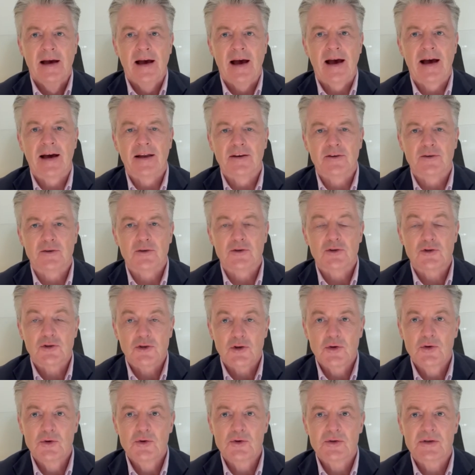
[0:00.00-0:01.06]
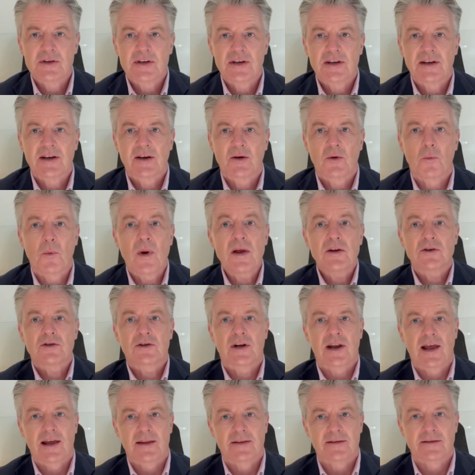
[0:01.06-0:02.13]
And choosing which
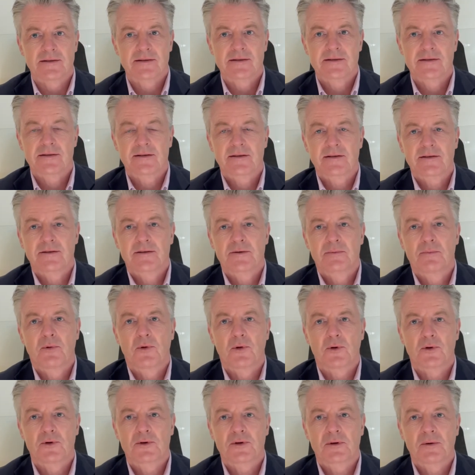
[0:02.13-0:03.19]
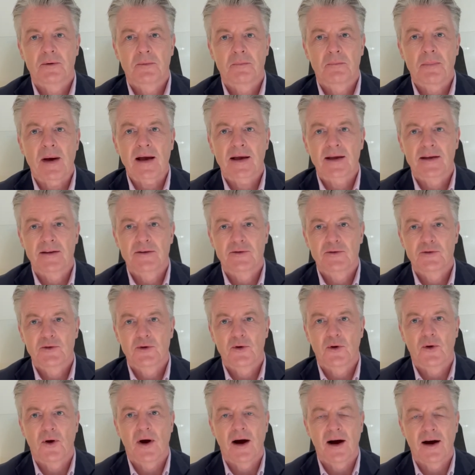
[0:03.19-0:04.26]
lens to put back into
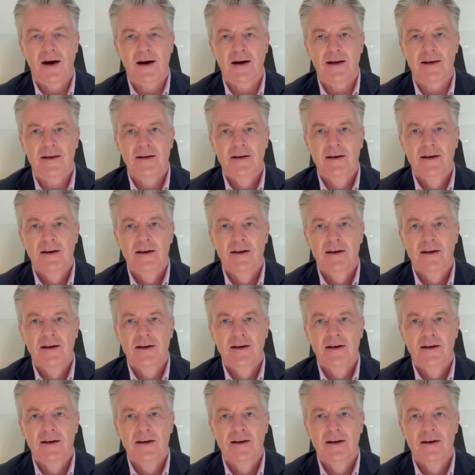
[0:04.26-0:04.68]
your eye